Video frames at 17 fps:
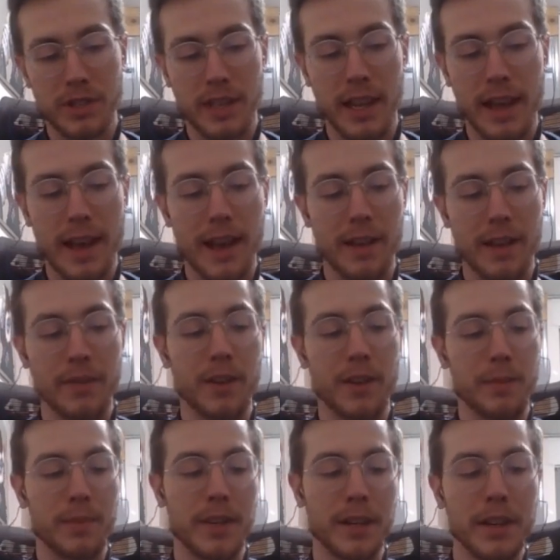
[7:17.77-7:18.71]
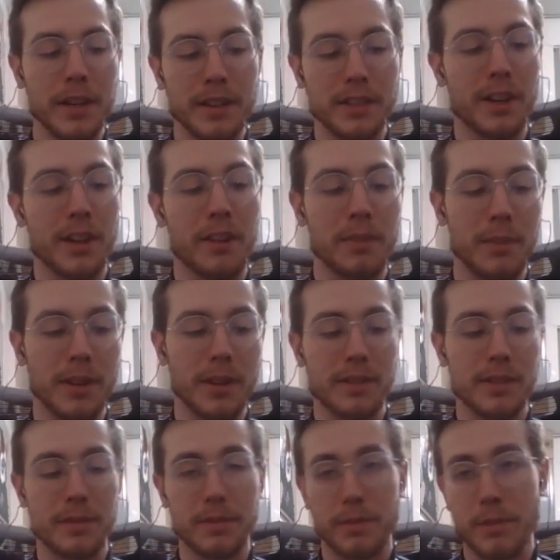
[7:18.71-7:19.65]
reduced interest they have, and because the
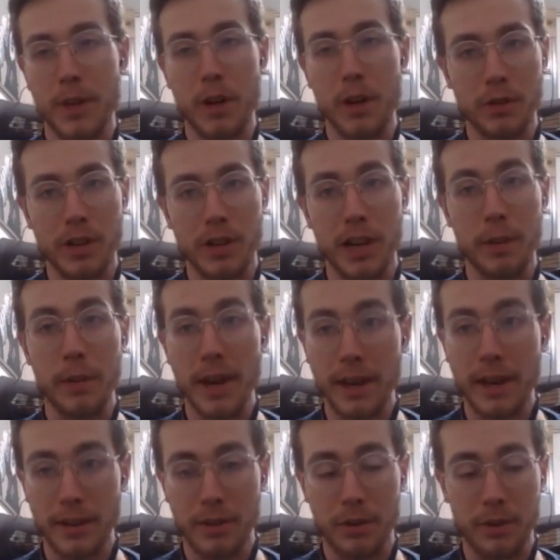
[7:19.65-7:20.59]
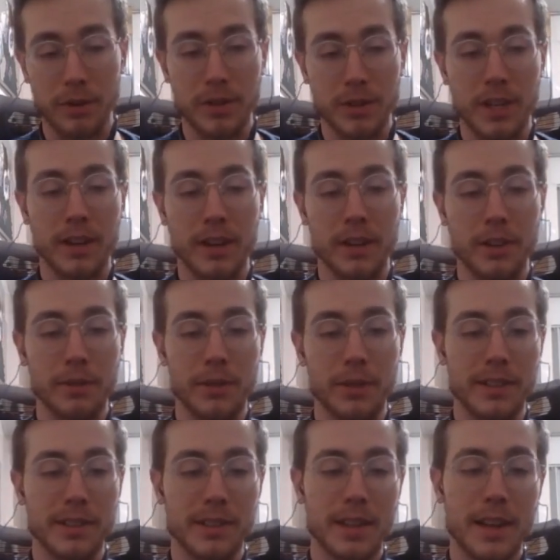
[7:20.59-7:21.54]
government's trying to make it so they'll take
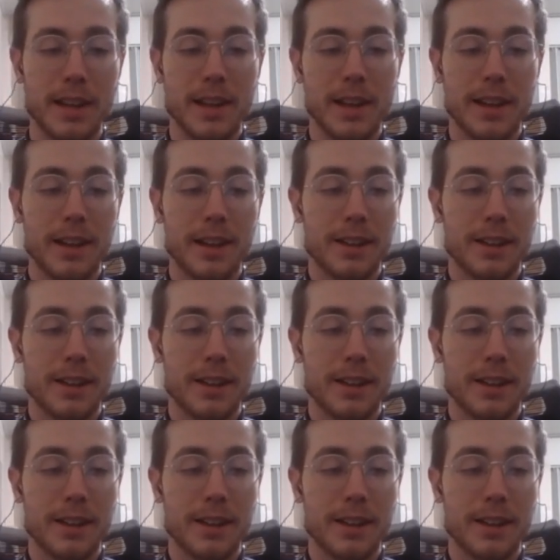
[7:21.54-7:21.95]
on the risk.